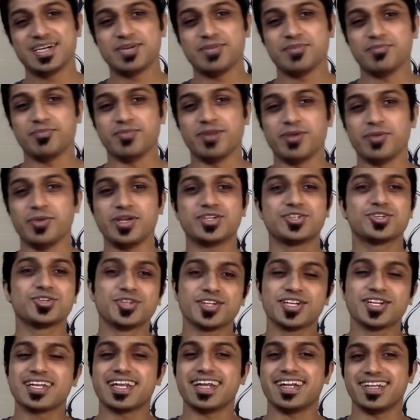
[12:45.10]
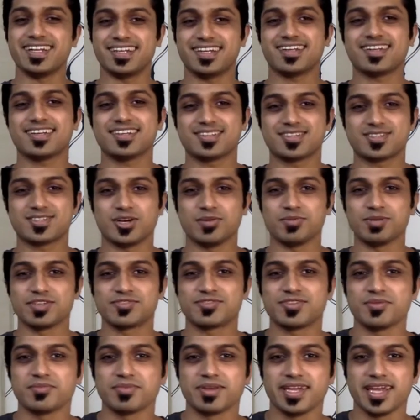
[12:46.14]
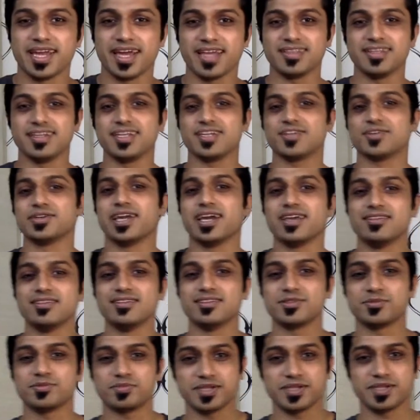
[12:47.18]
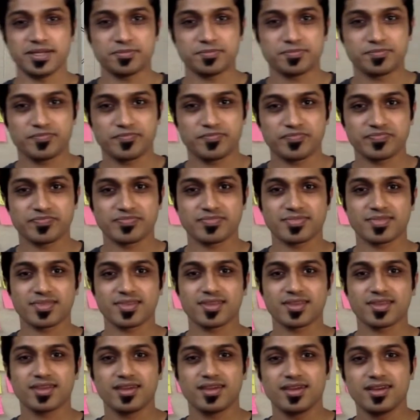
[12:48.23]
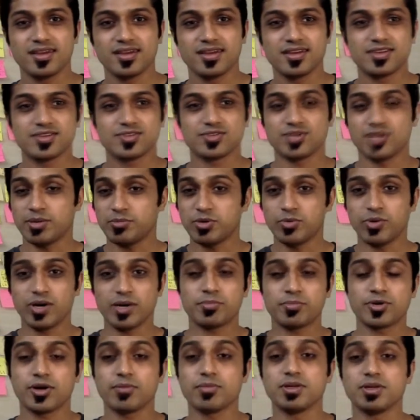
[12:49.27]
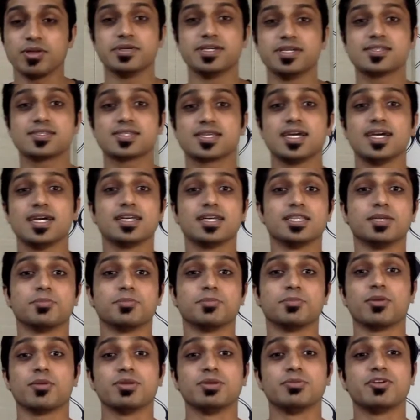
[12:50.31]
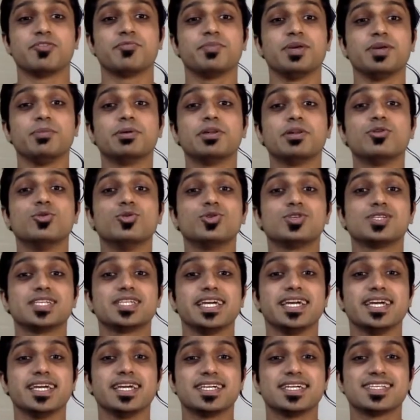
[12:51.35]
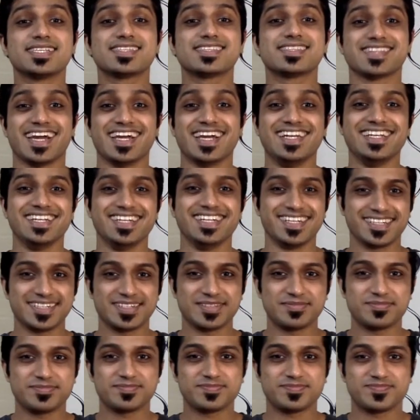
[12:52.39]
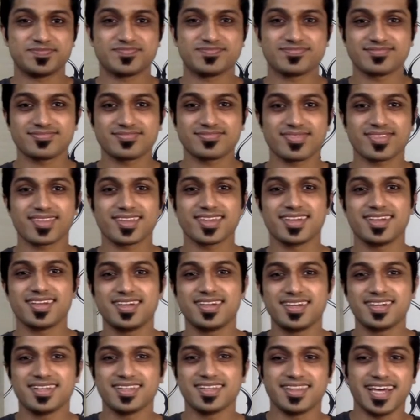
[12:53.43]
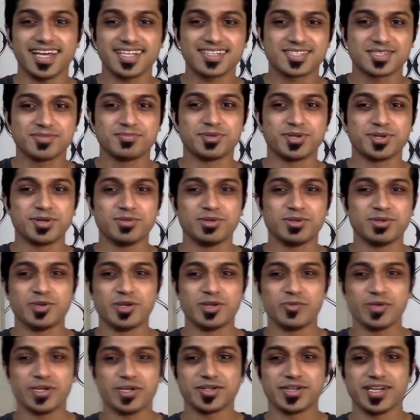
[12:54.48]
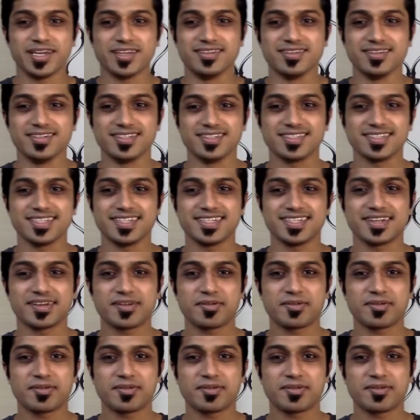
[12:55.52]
But we shouldn't let it stop us from gathering together to pray. So number one problem is the problem of people who stay silent. That's a problem when we're together, isn't it?